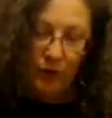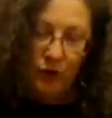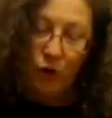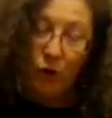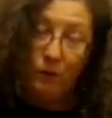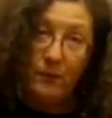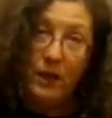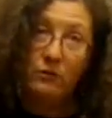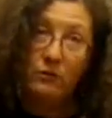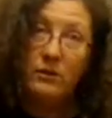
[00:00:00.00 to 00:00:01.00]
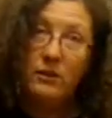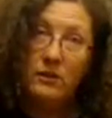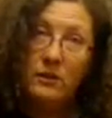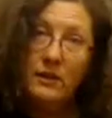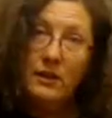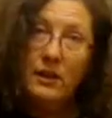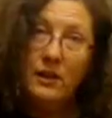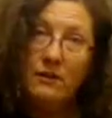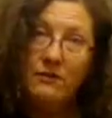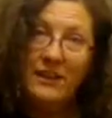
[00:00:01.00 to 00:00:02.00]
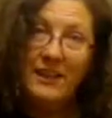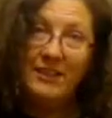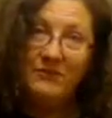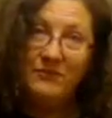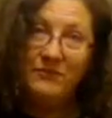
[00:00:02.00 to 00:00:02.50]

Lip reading: you're not on bone. Lovely.